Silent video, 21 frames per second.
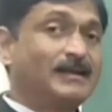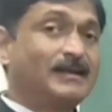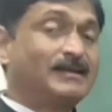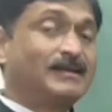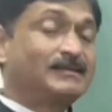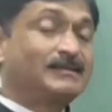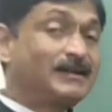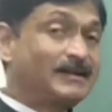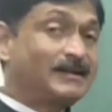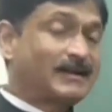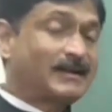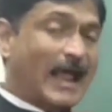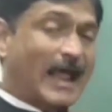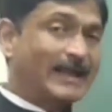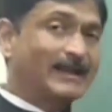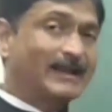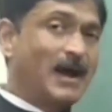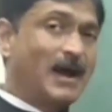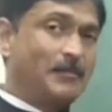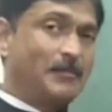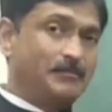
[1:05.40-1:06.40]
the
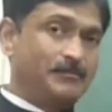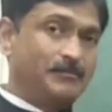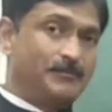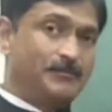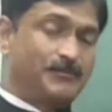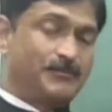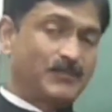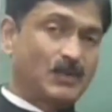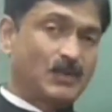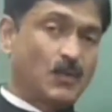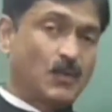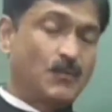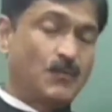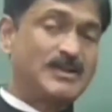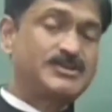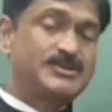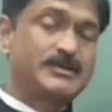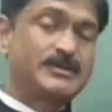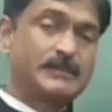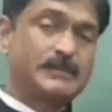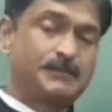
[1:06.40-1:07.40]
diagram
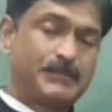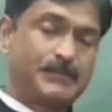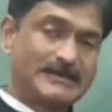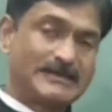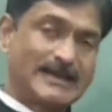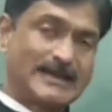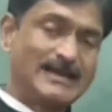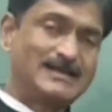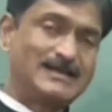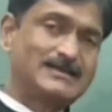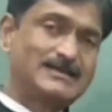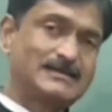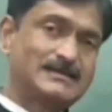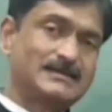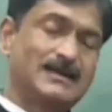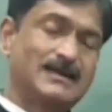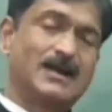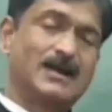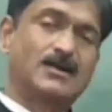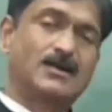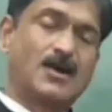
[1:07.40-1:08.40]
which represents
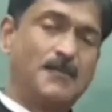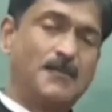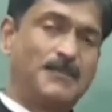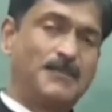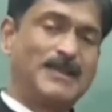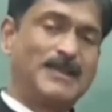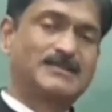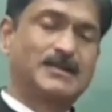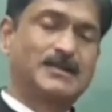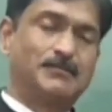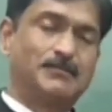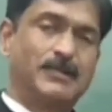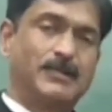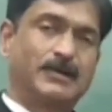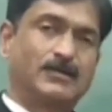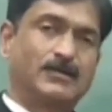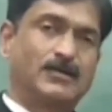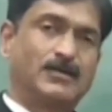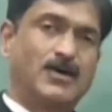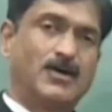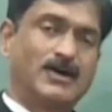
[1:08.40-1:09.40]
a complex
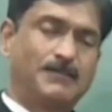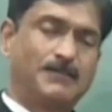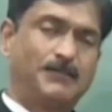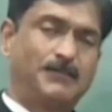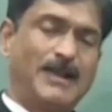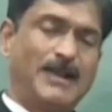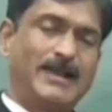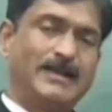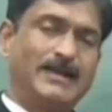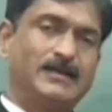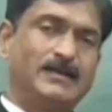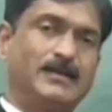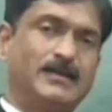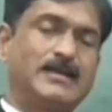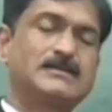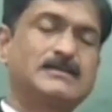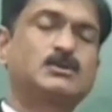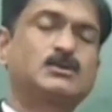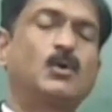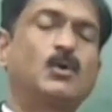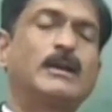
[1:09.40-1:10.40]
number on a plane
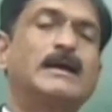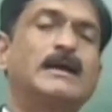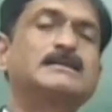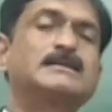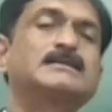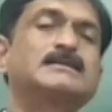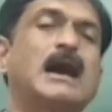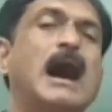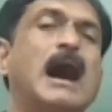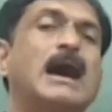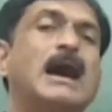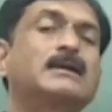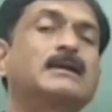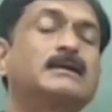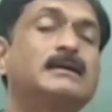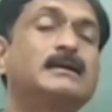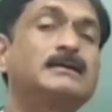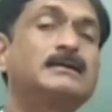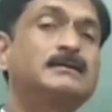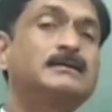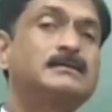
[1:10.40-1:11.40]
is known as
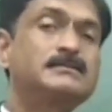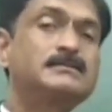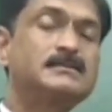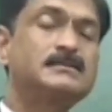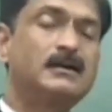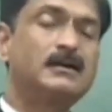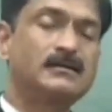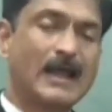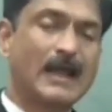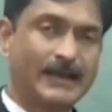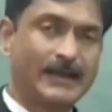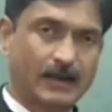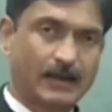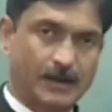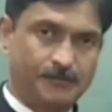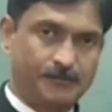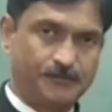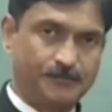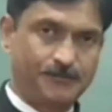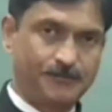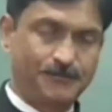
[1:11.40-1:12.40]
Argand
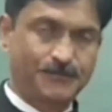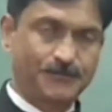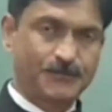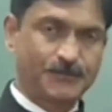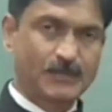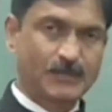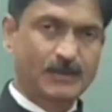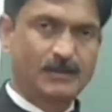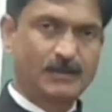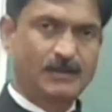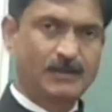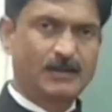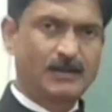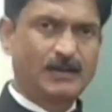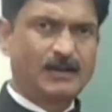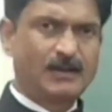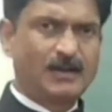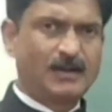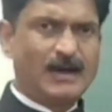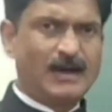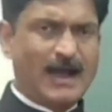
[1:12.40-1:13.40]
diagram.
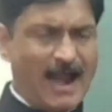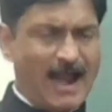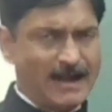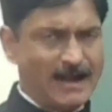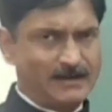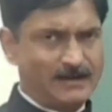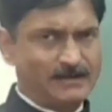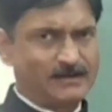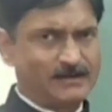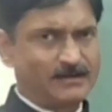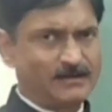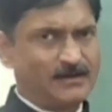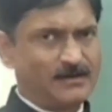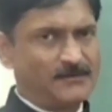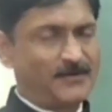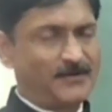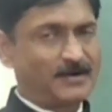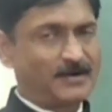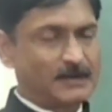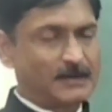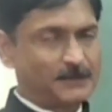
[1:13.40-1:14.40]
And
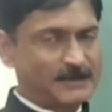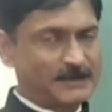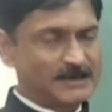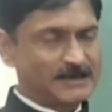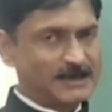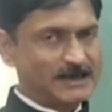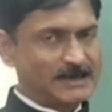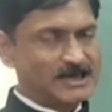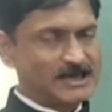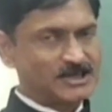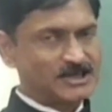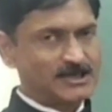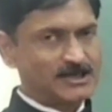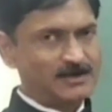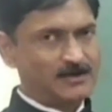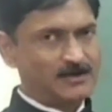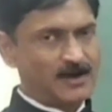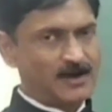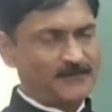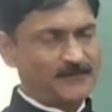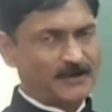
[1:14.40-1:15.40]
for
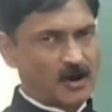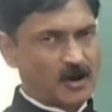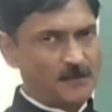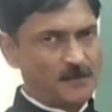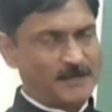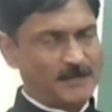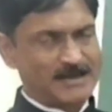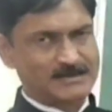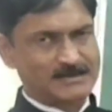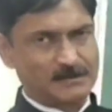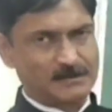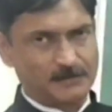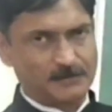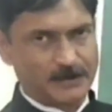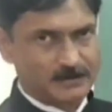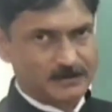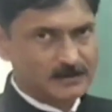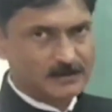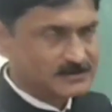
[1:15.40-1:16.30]
representation of a complex number,